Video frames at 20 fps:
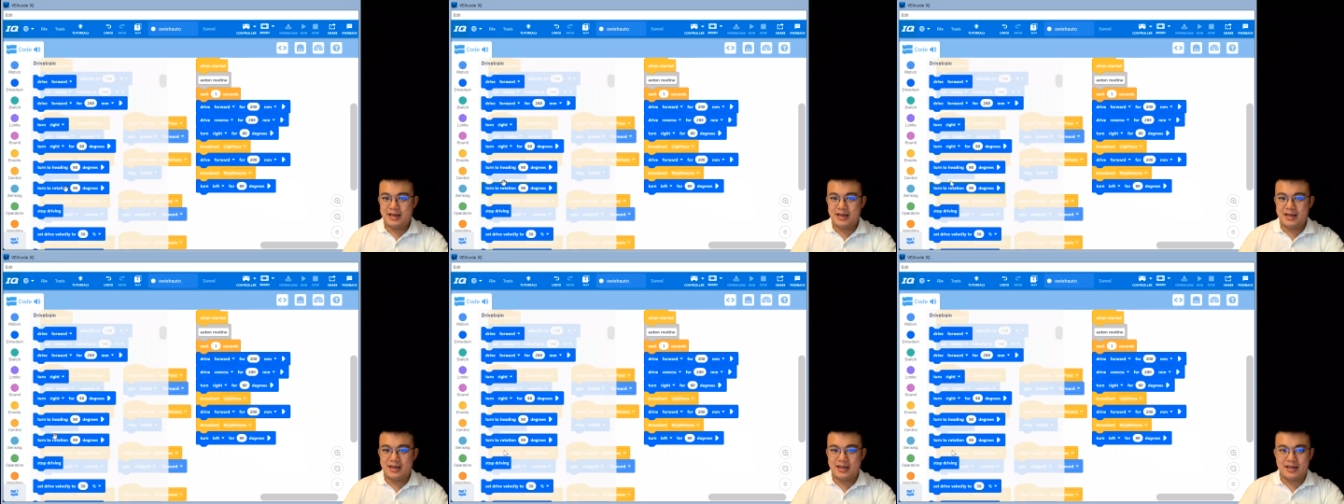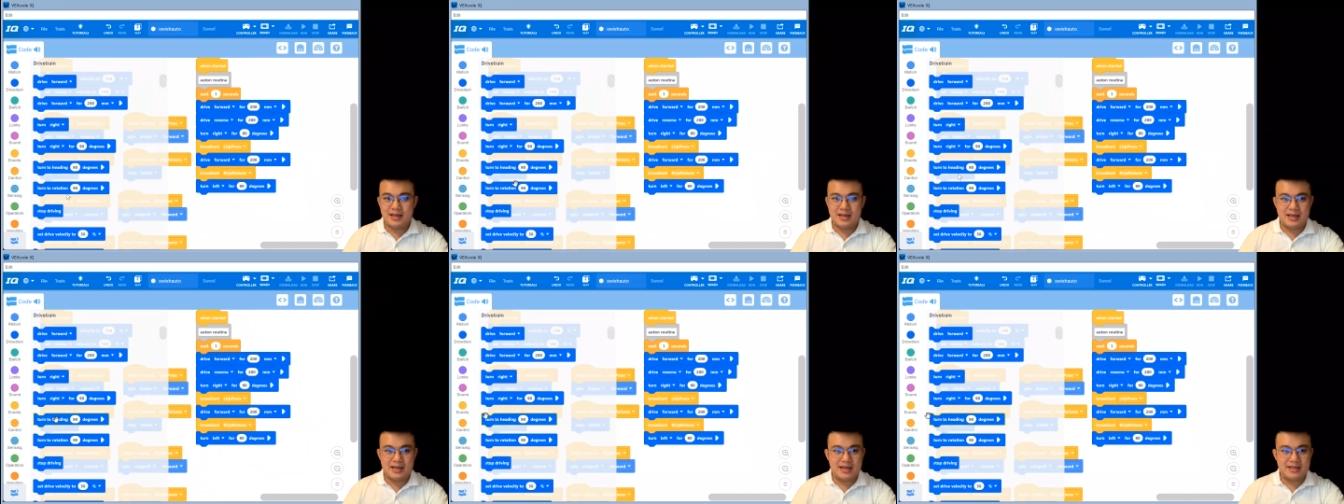
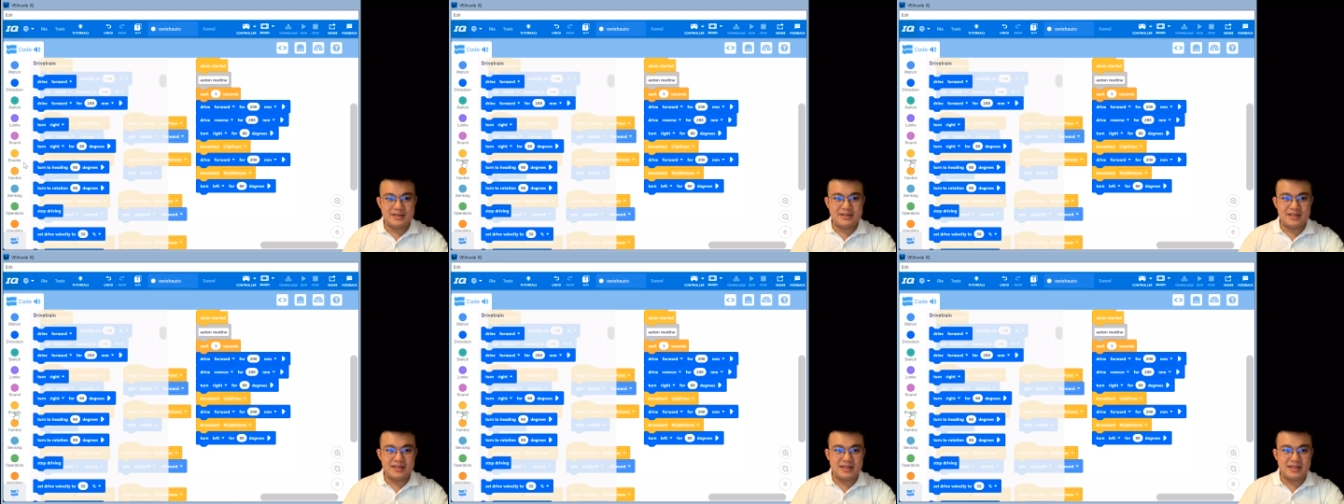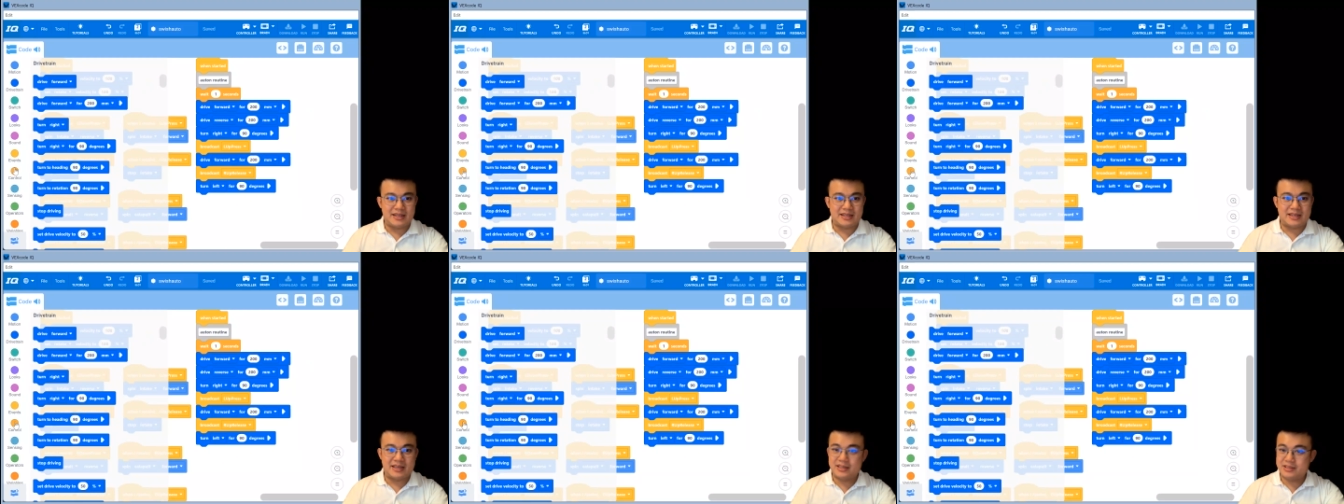Uh, and
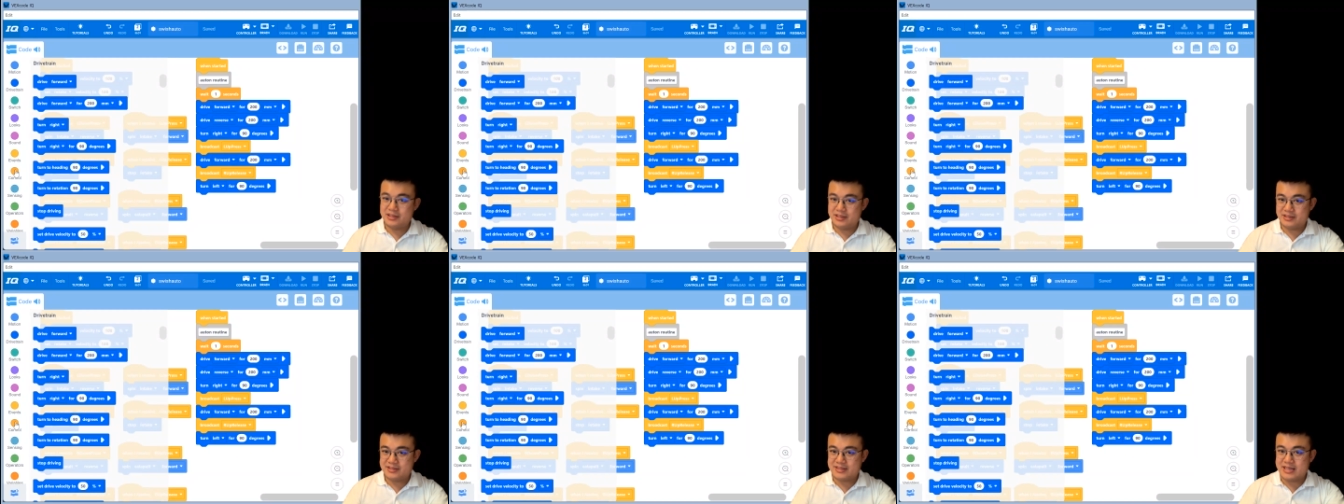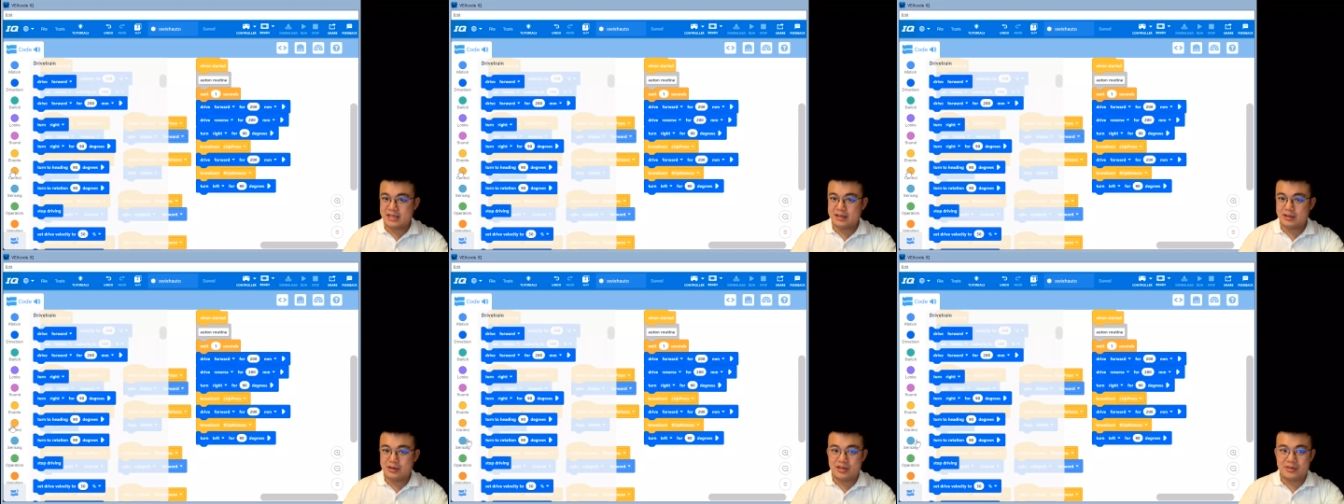then I can
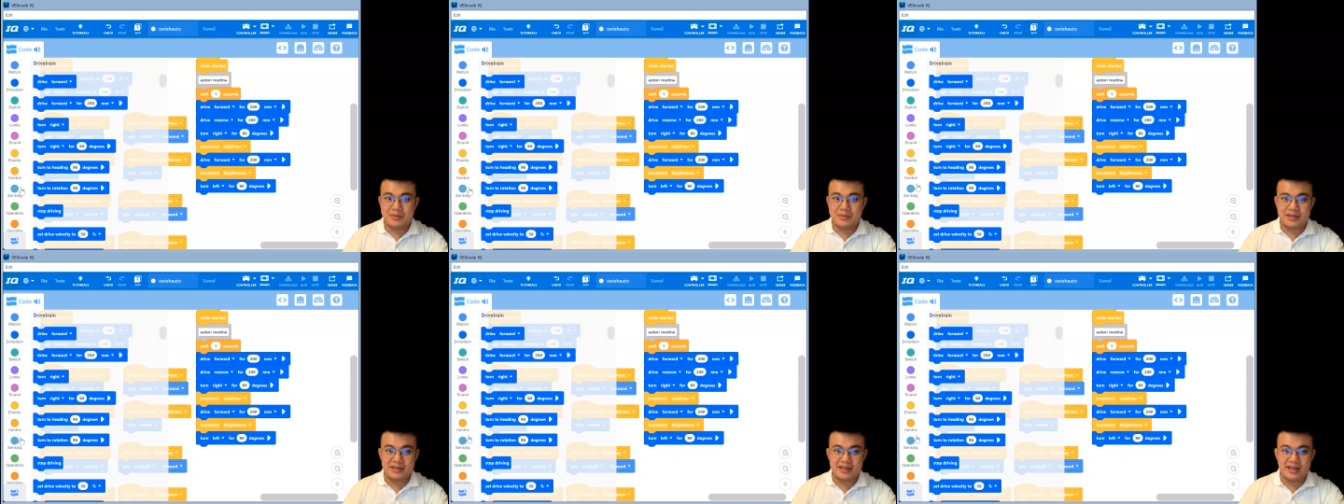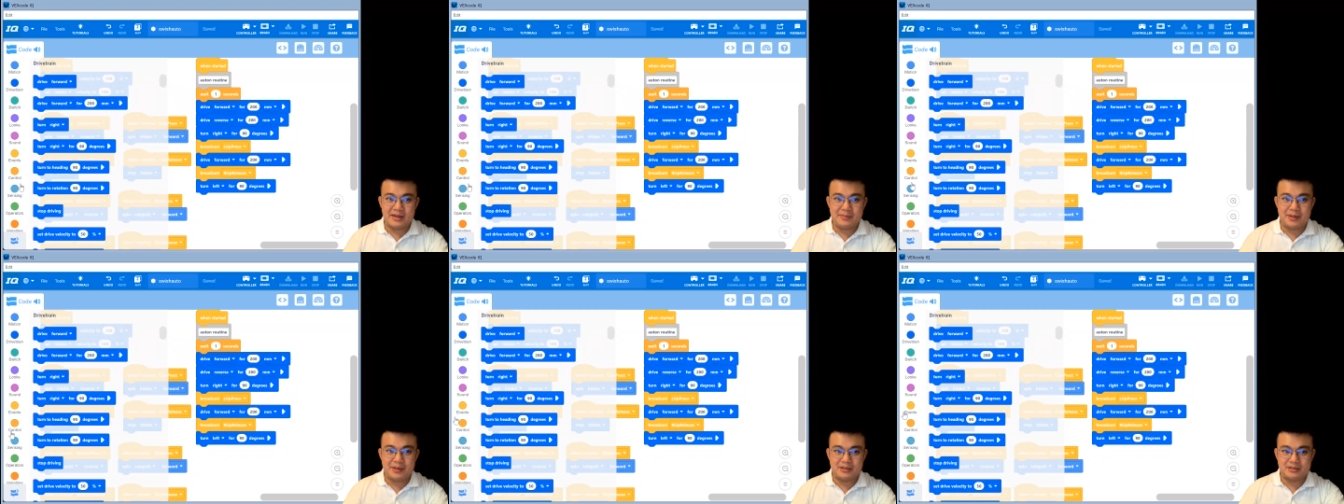start loading my
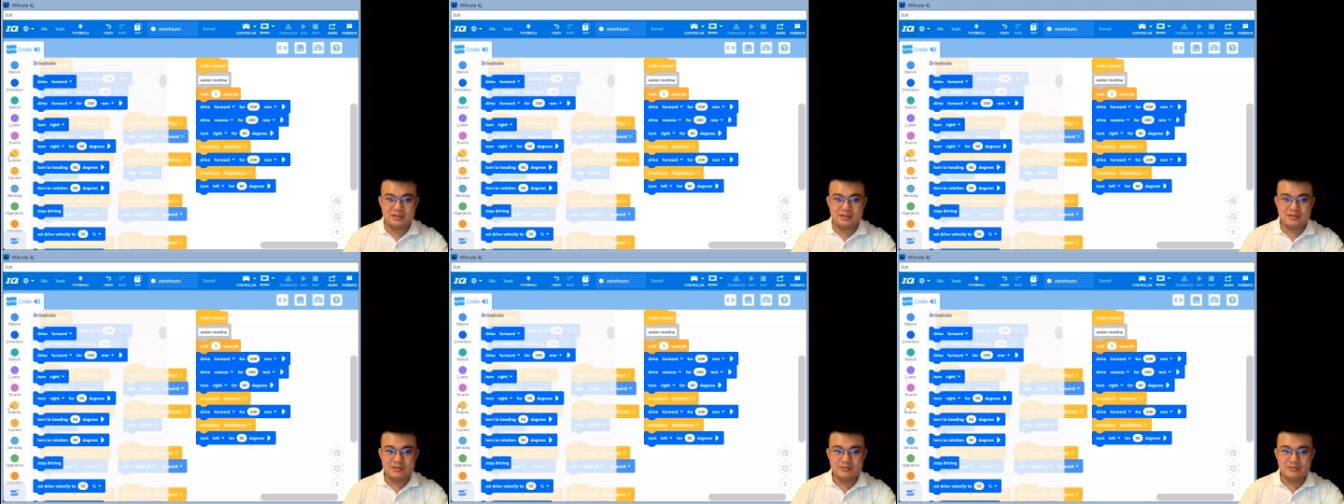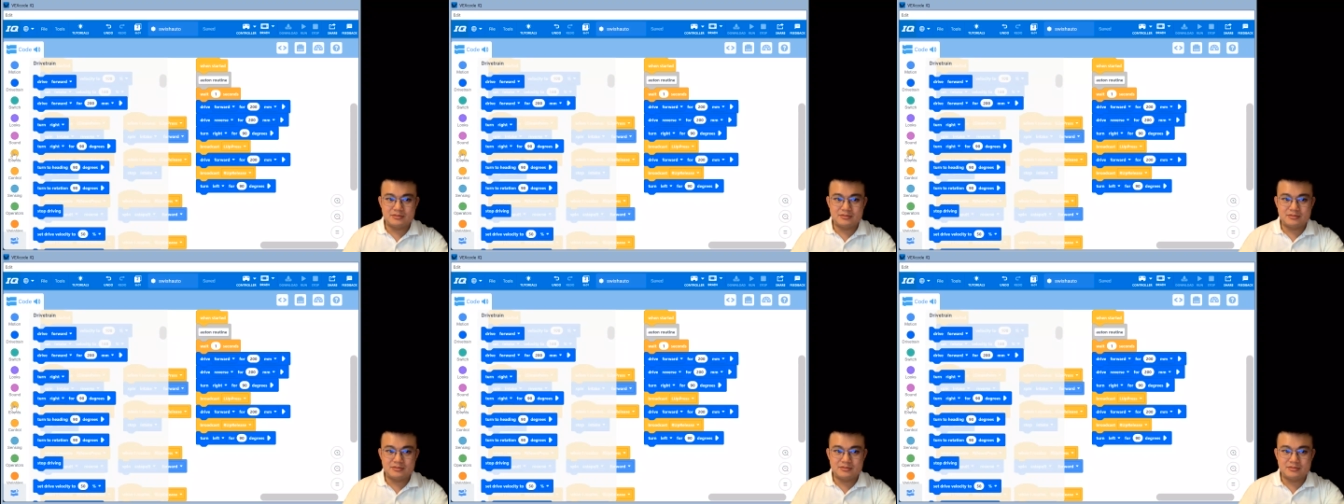catapult.